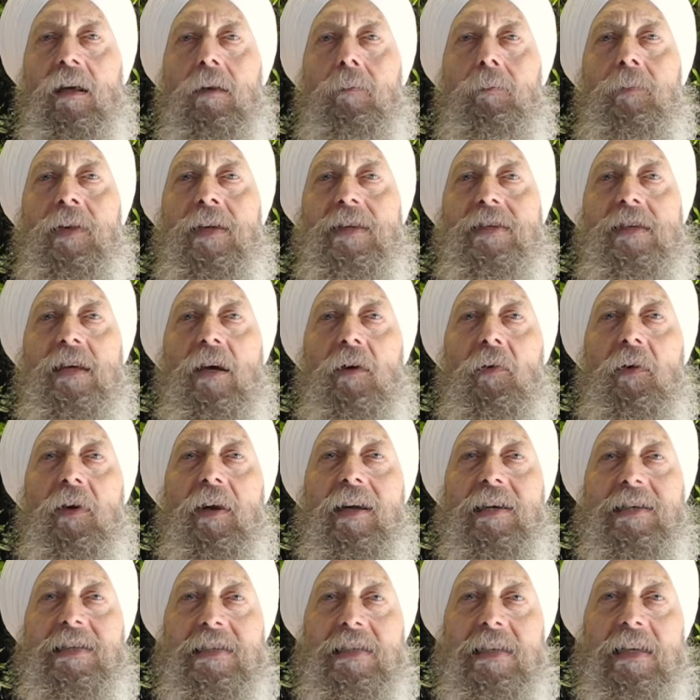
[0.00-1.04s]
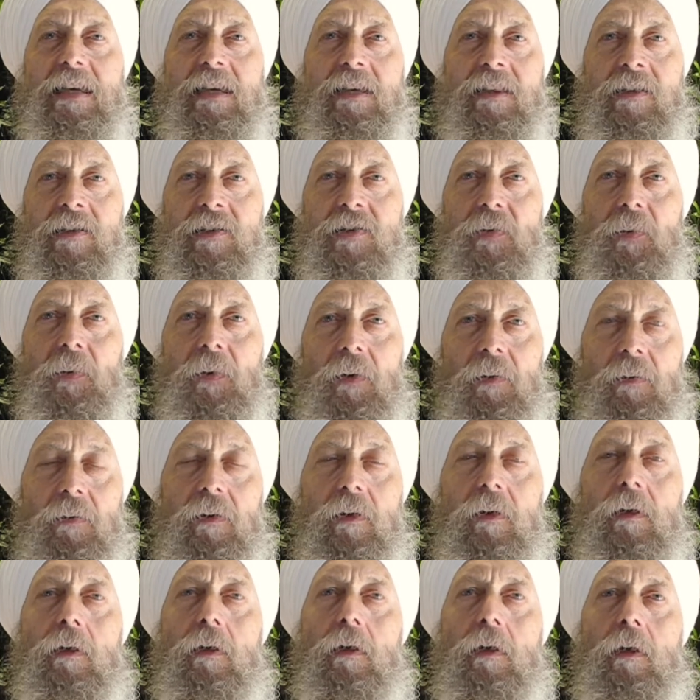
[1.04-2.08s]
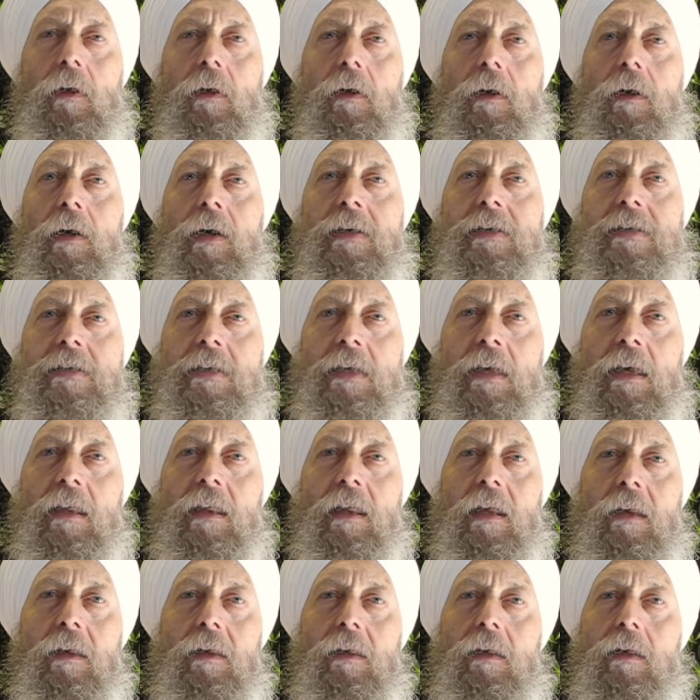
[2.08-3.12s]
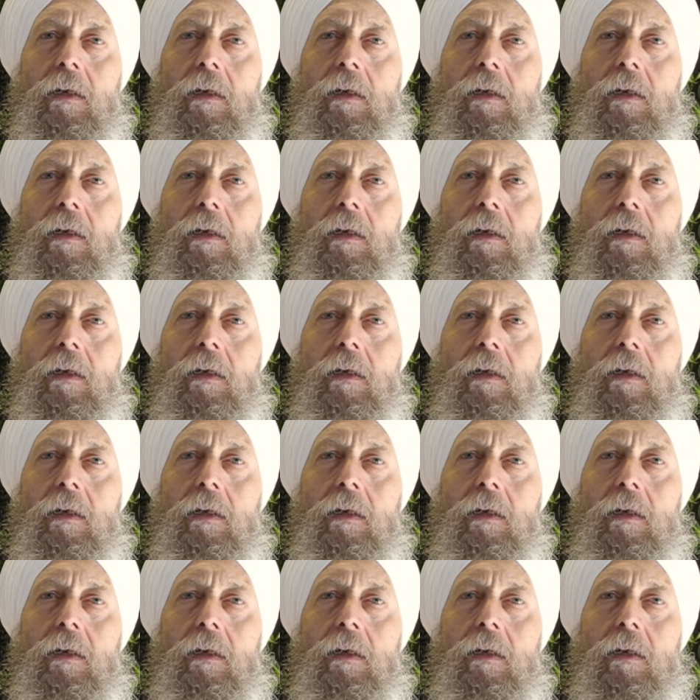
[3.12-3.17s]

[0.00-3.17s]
But that's not what I see in this world. I see that